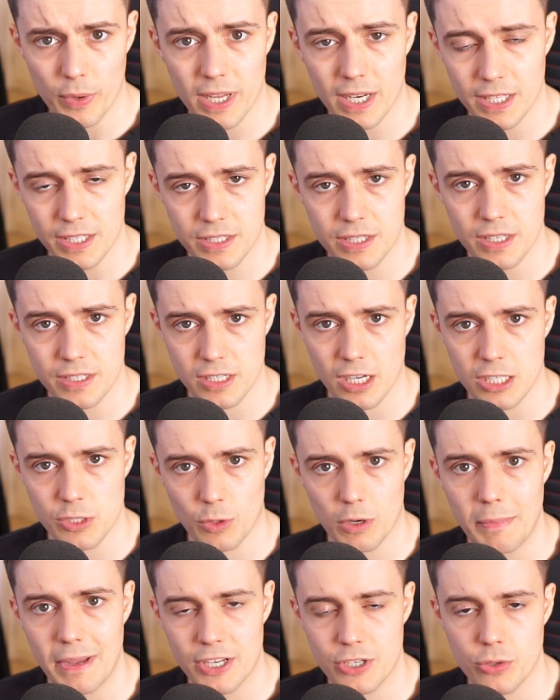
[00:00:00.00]
get into this, I just
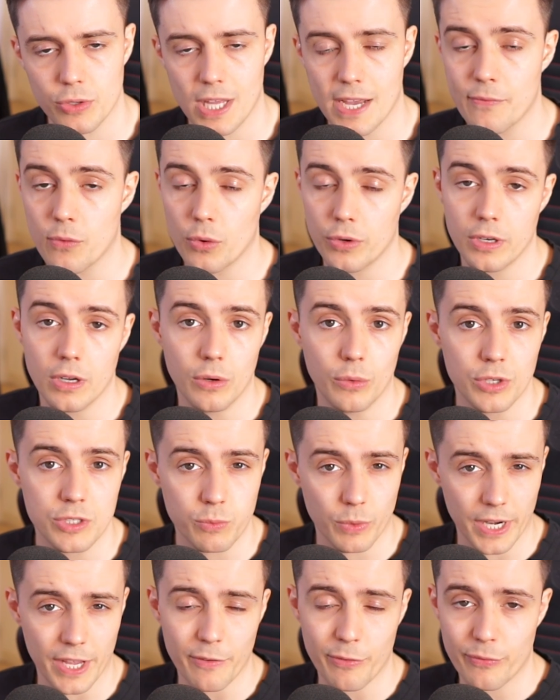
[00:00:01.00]
want to make sure that everyone knows
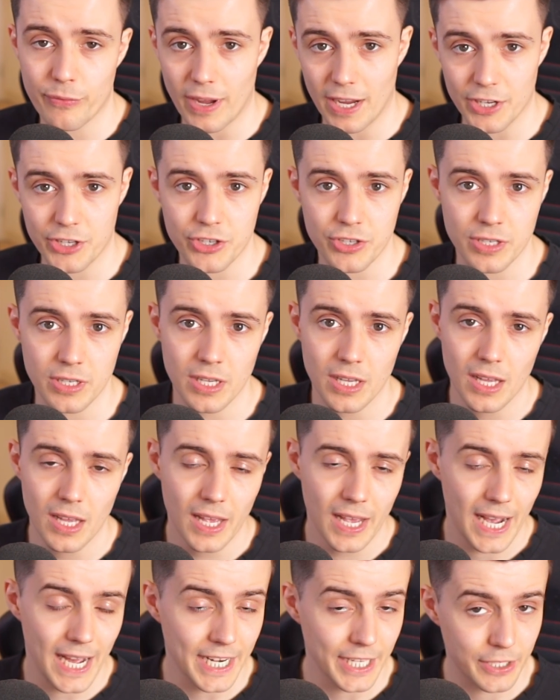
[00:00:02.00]
what a faction
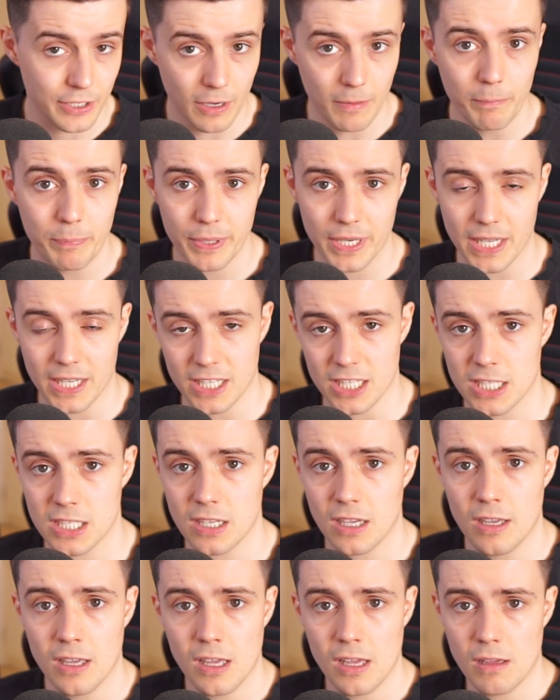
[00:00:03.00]
and a company is
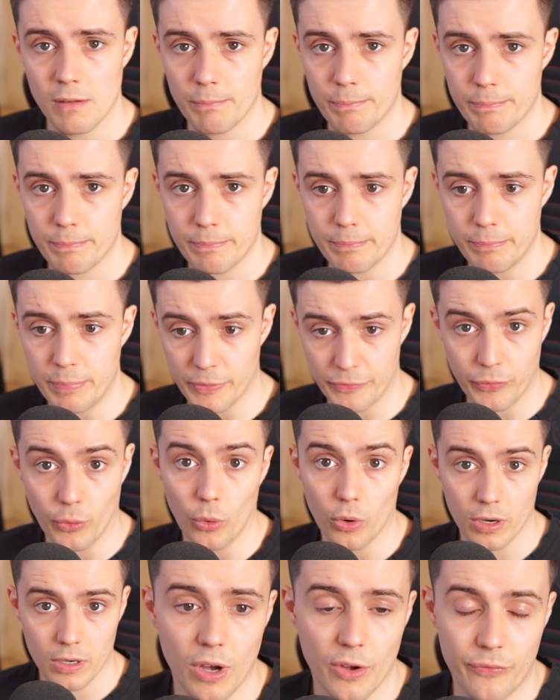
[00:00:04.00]

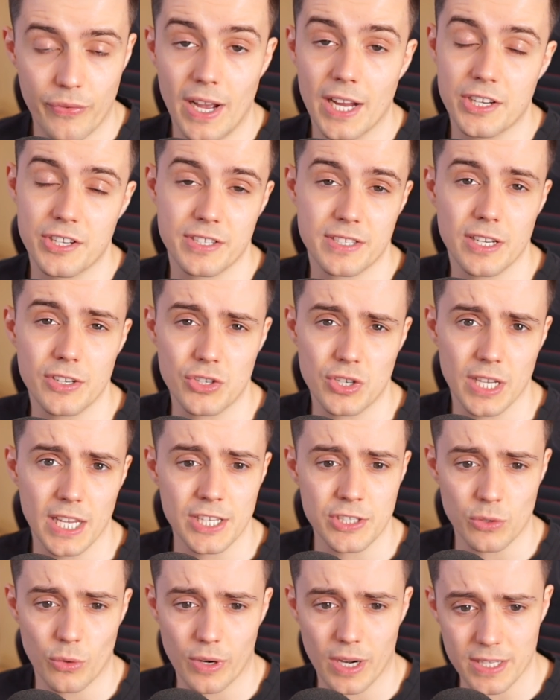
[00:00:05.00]
before. A faction essentially
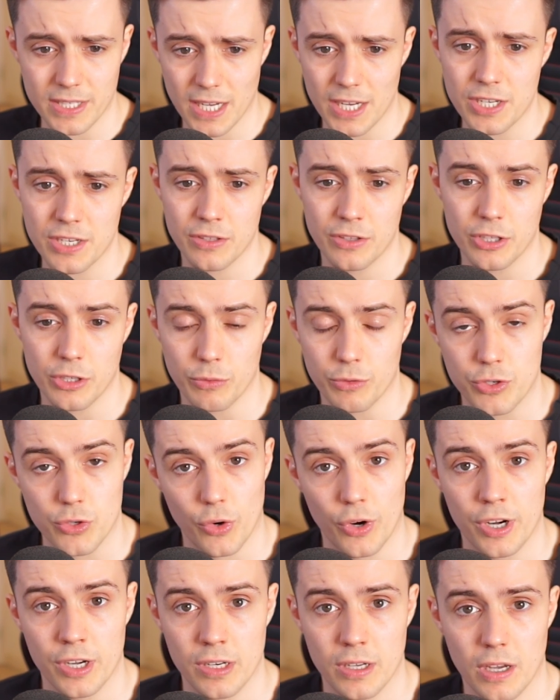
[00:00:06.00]
is an organization that you
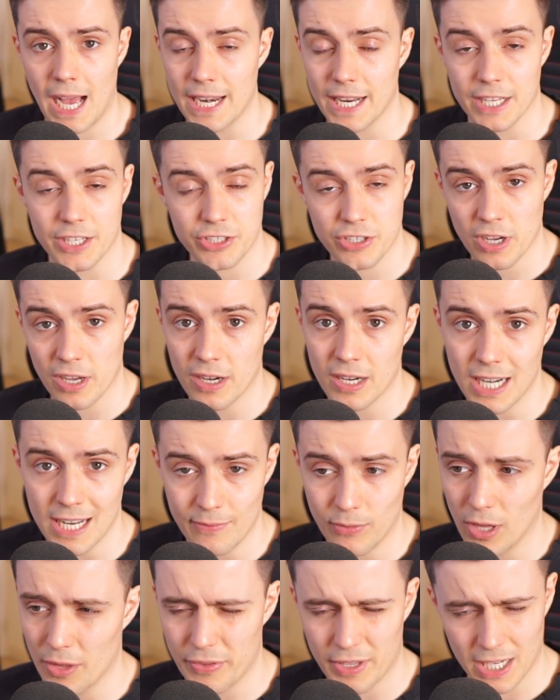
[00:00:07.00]
join at a certain
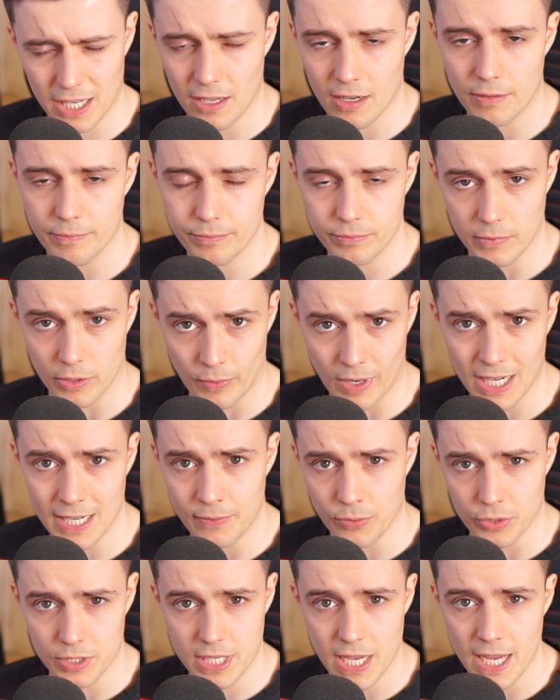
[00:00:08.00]
level. I think that around
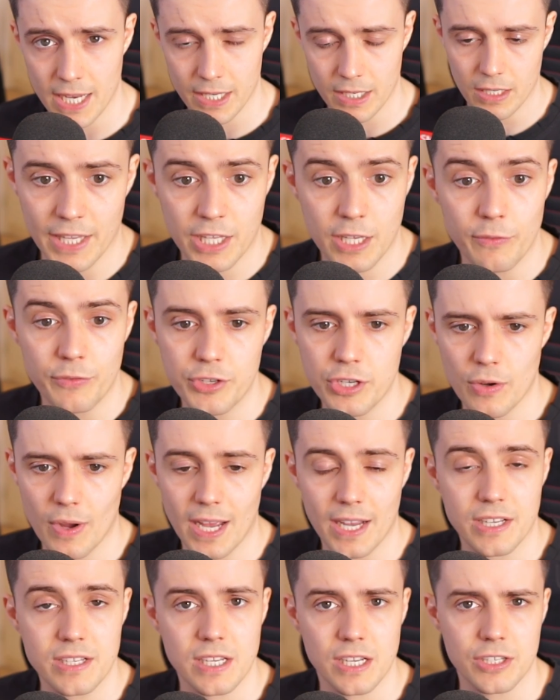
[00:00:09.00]
level 10, it gives you
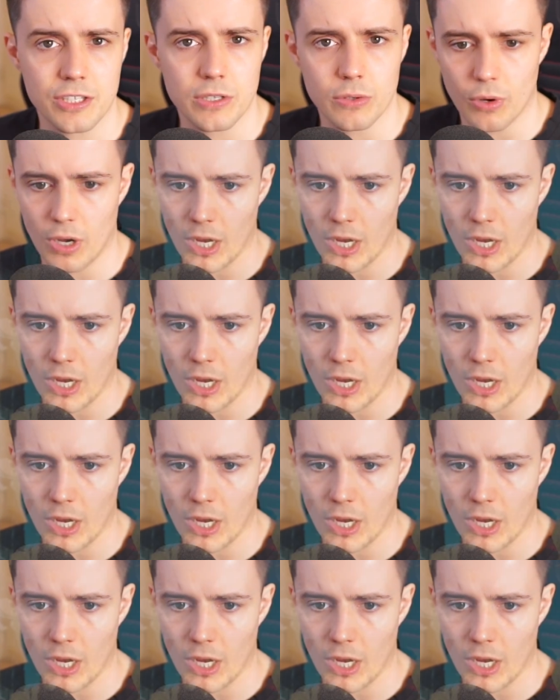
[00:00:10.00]
access to